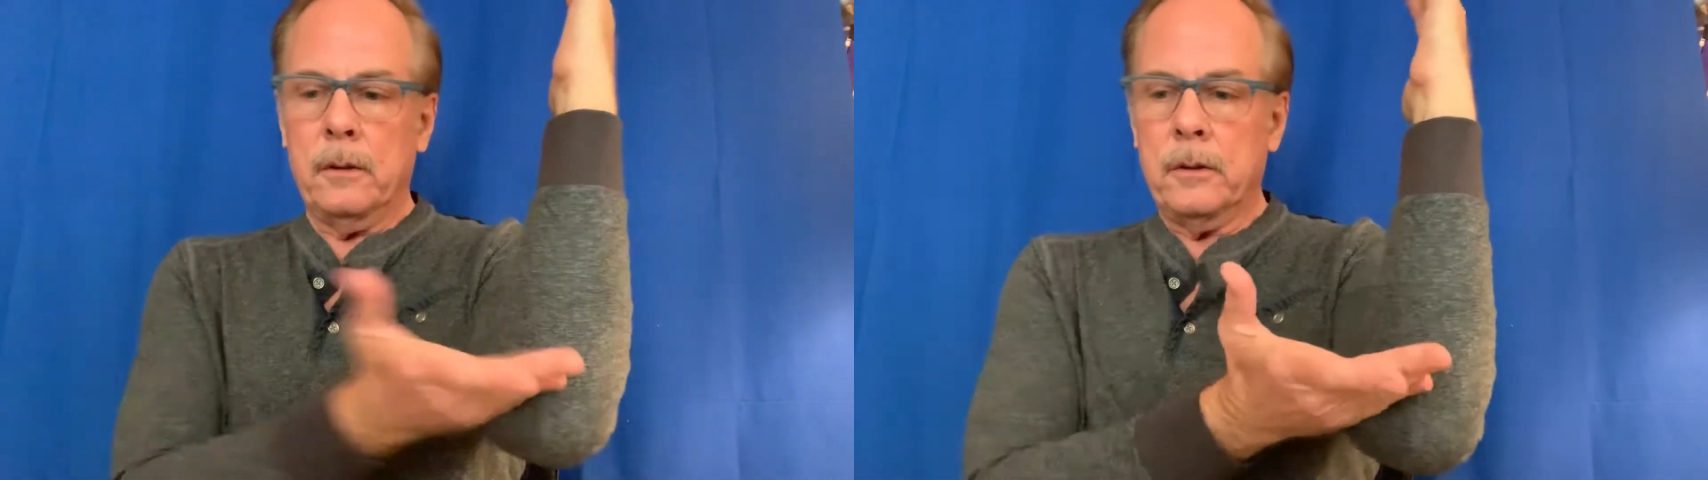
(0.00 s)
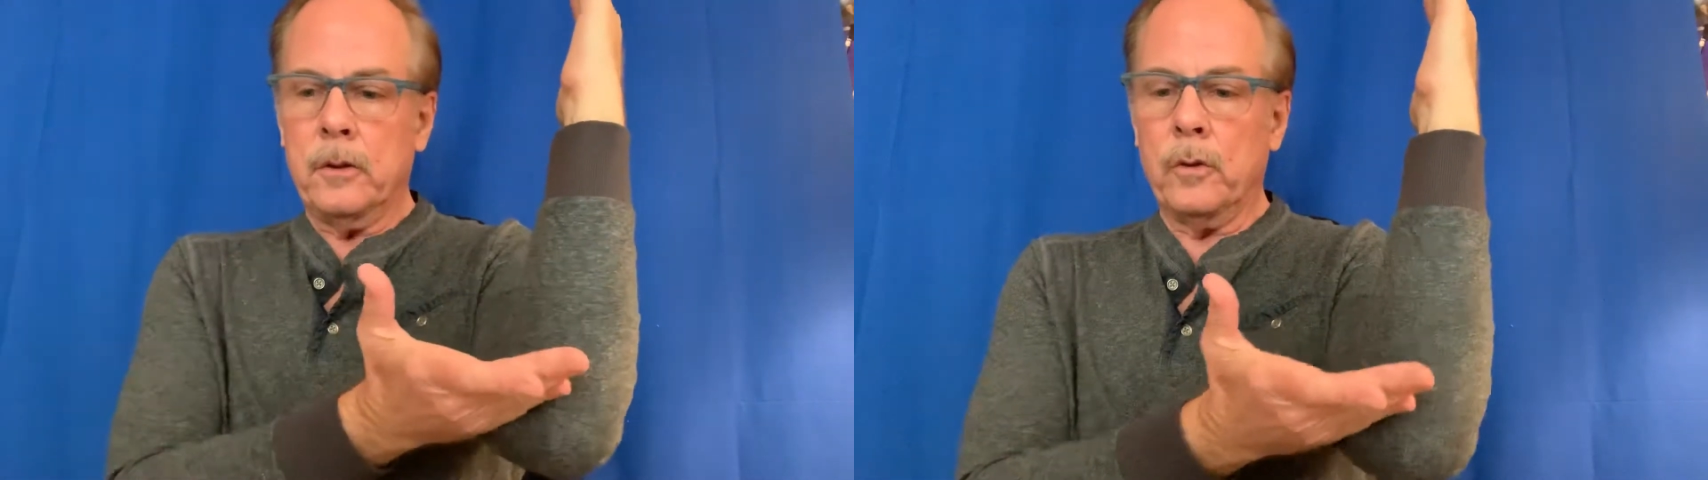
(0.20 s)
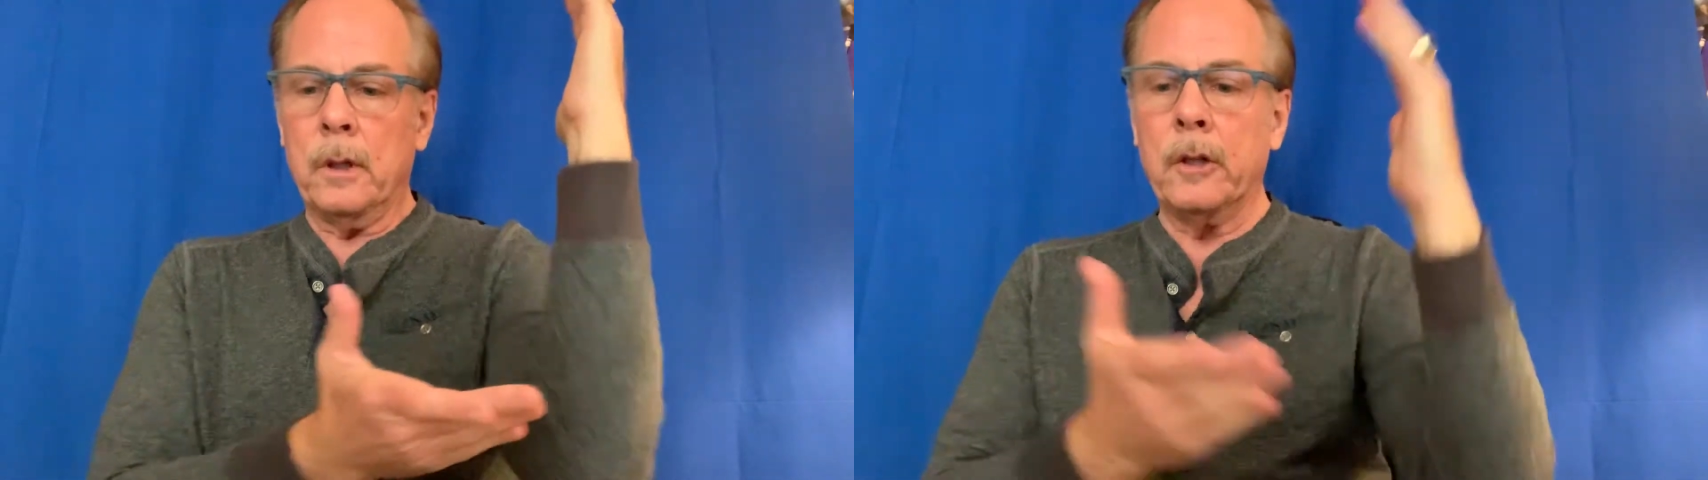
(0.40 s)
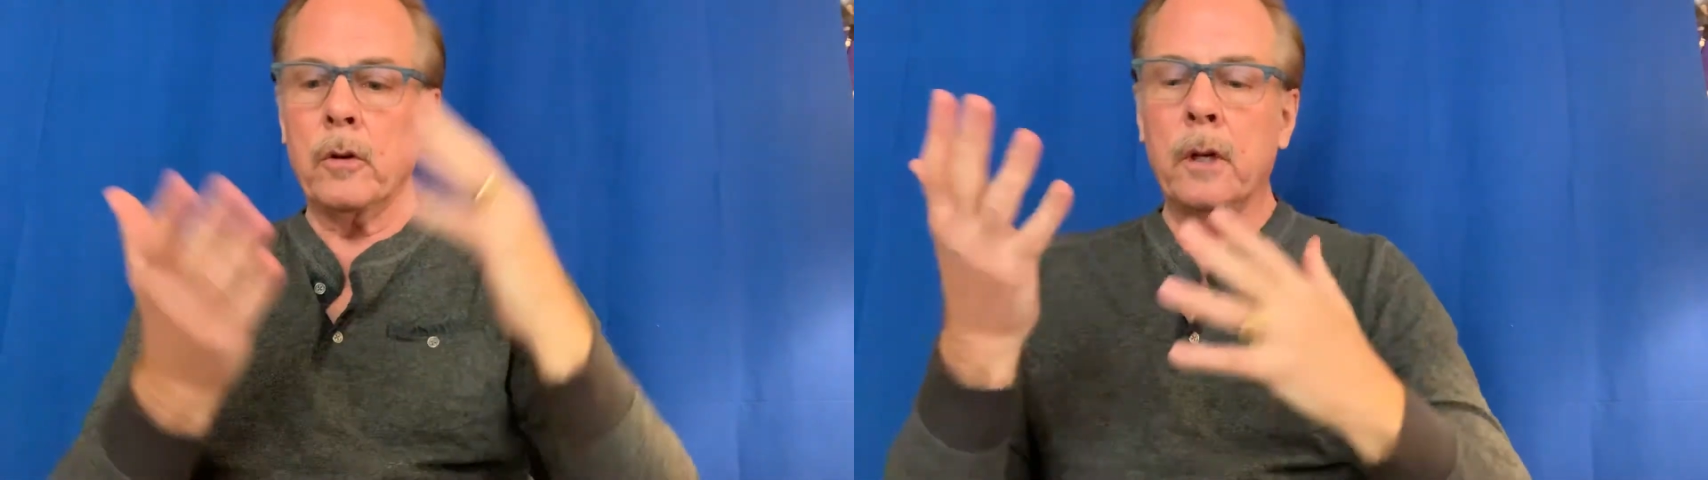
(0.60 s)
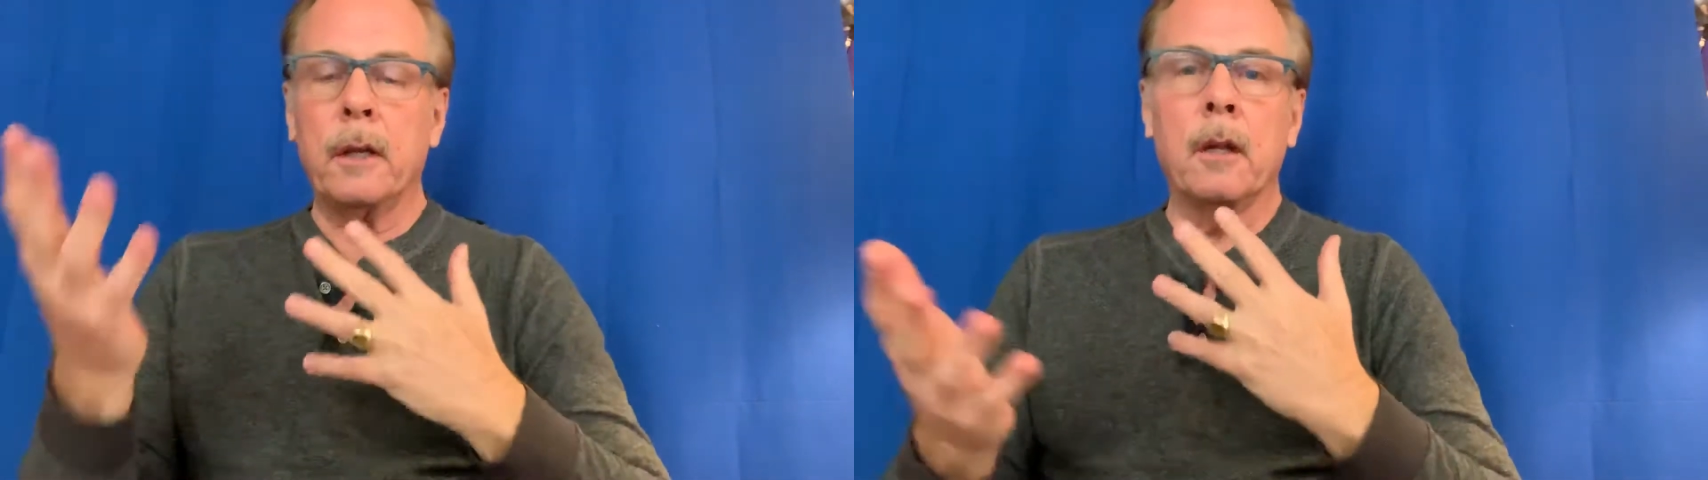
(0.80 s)

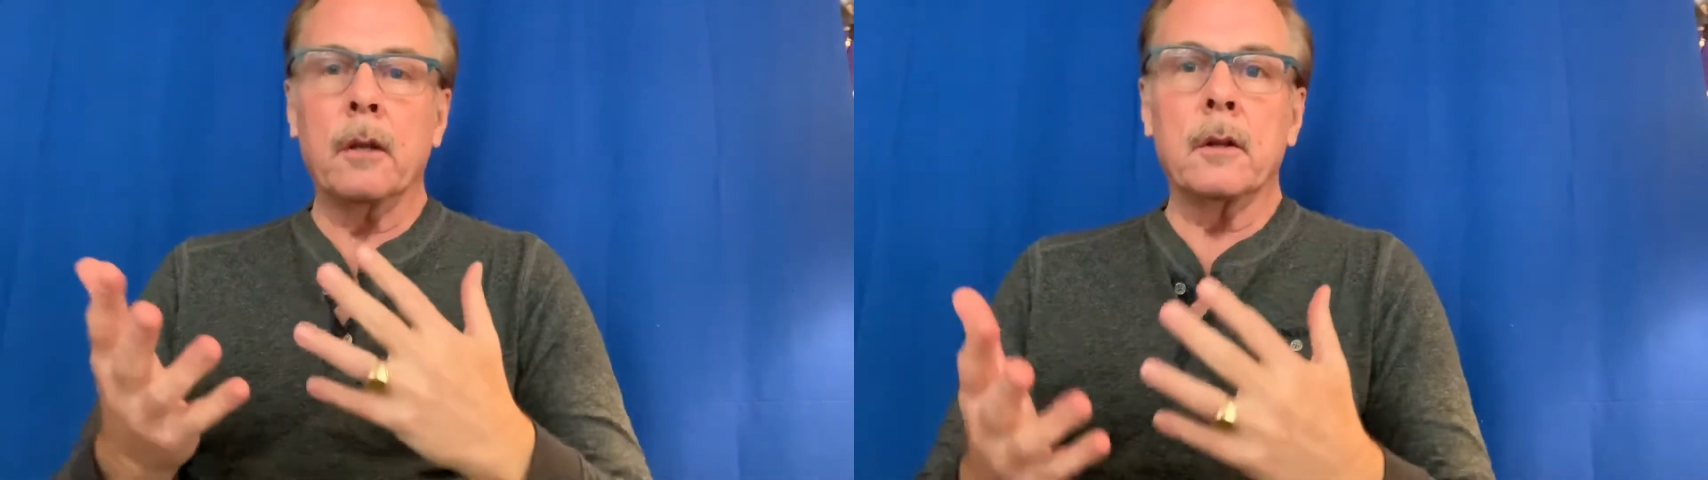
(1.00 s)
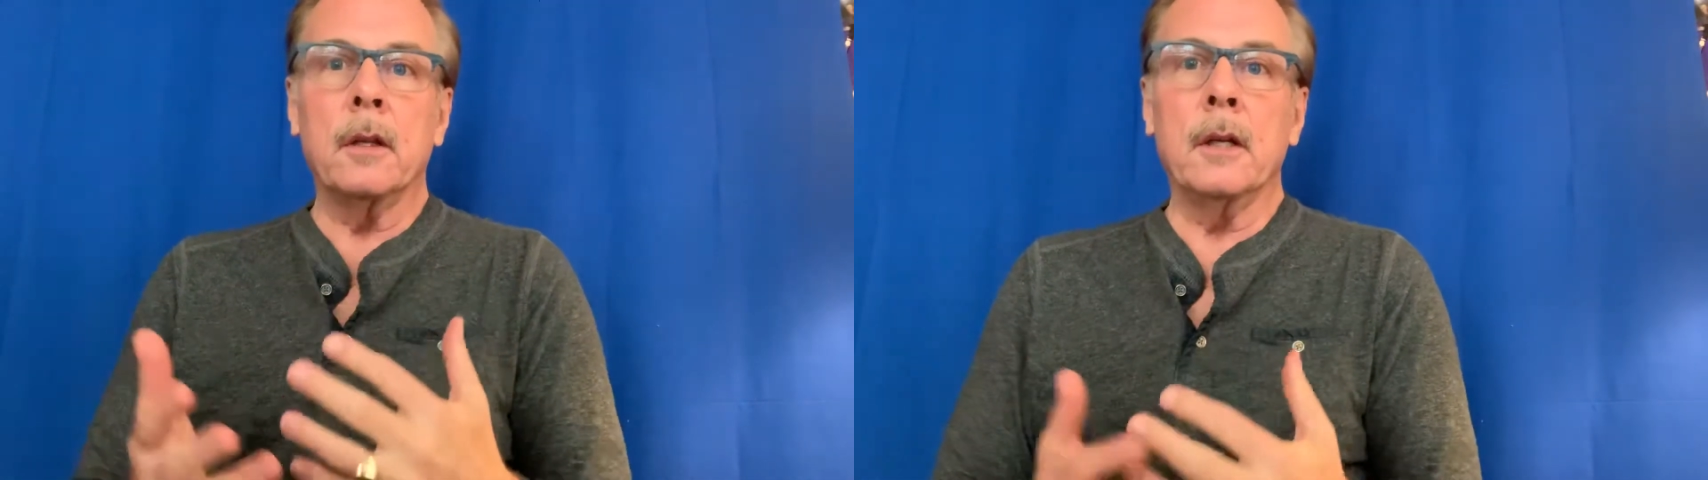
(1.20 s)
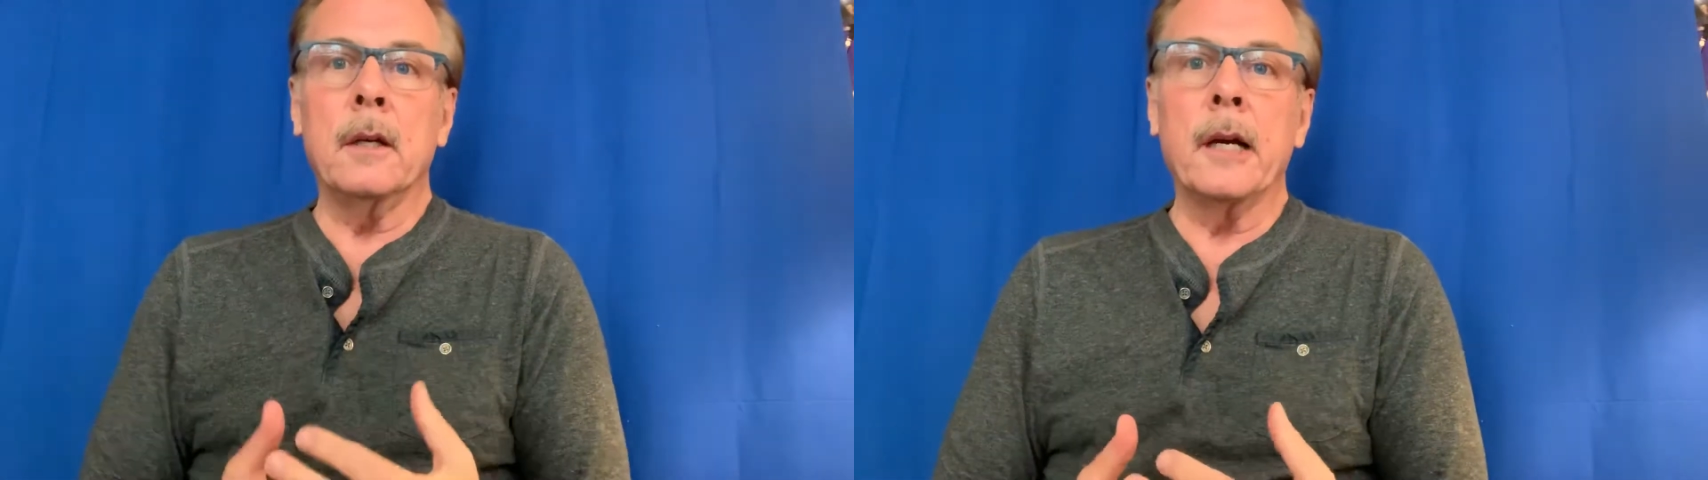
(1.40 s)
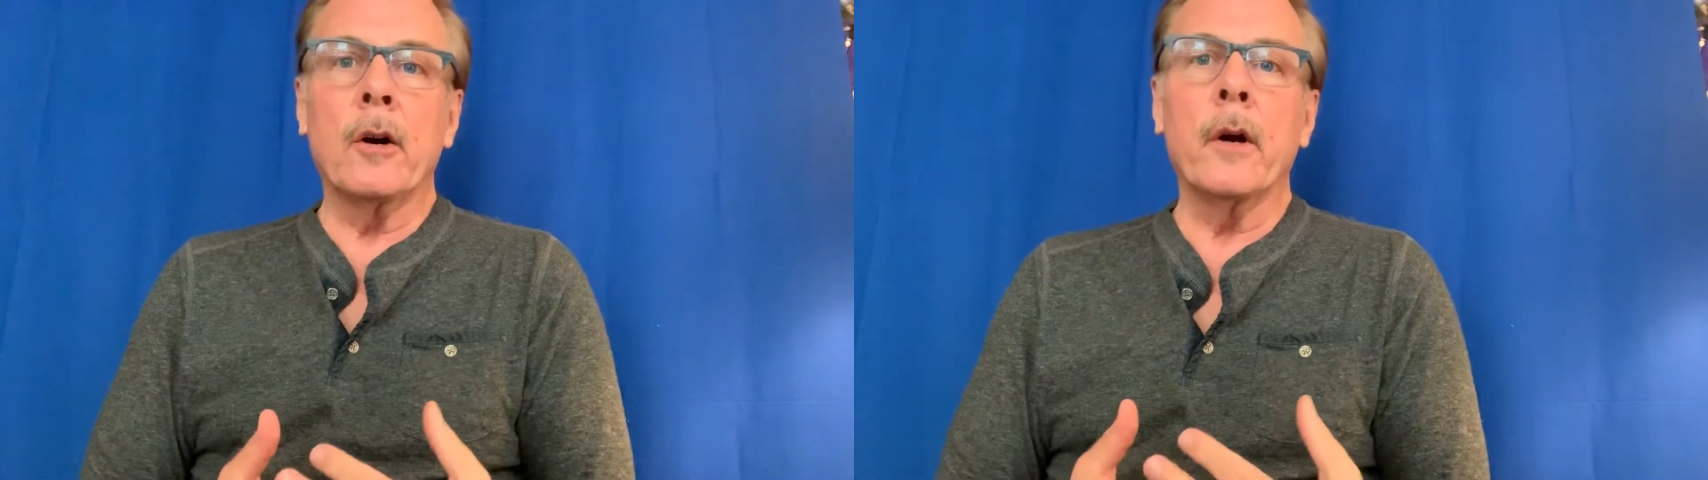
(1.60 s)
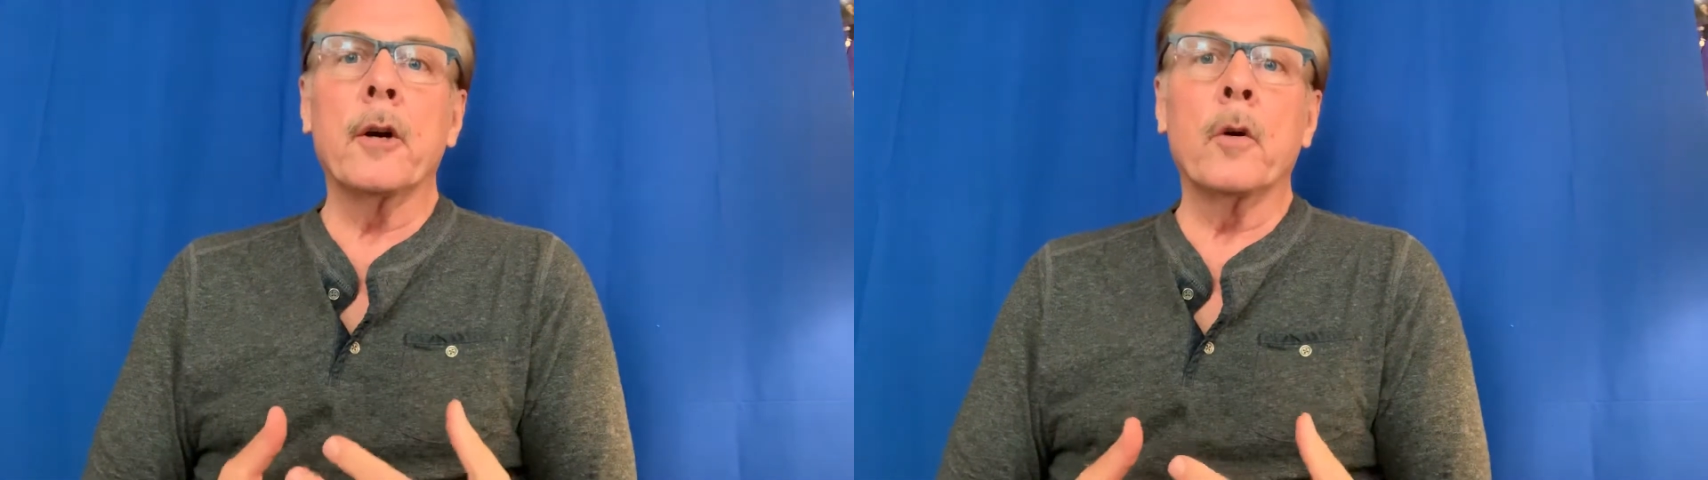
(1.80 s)
literally the
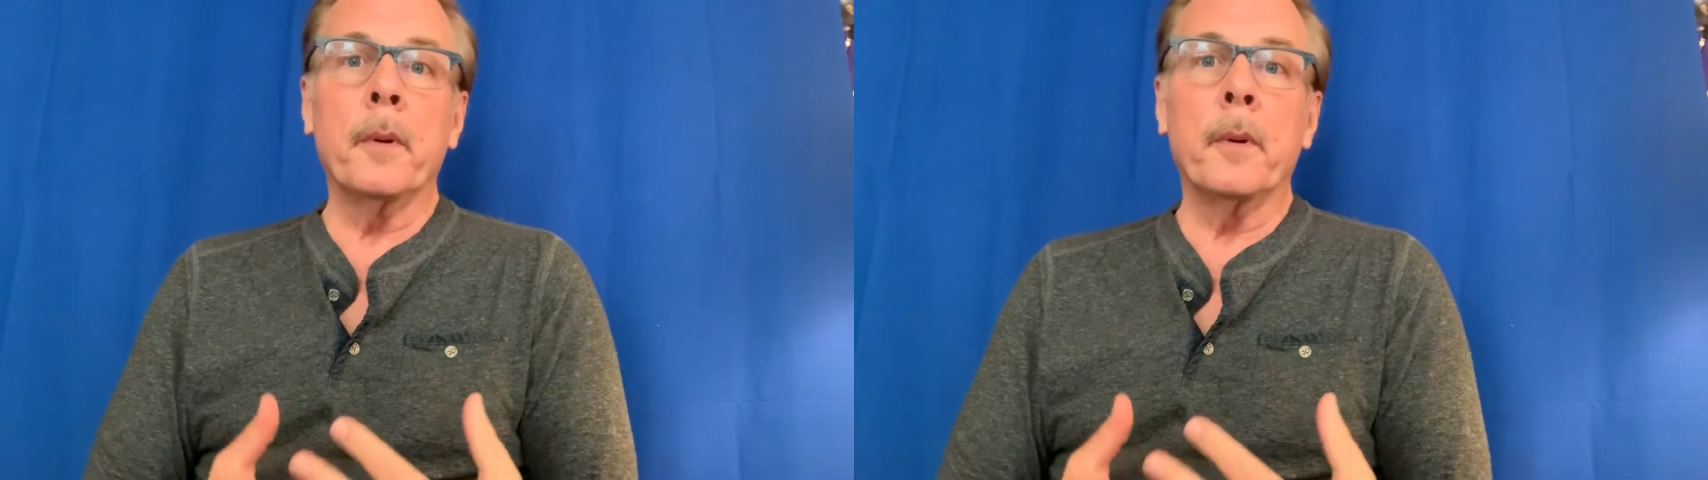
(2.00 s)
narrator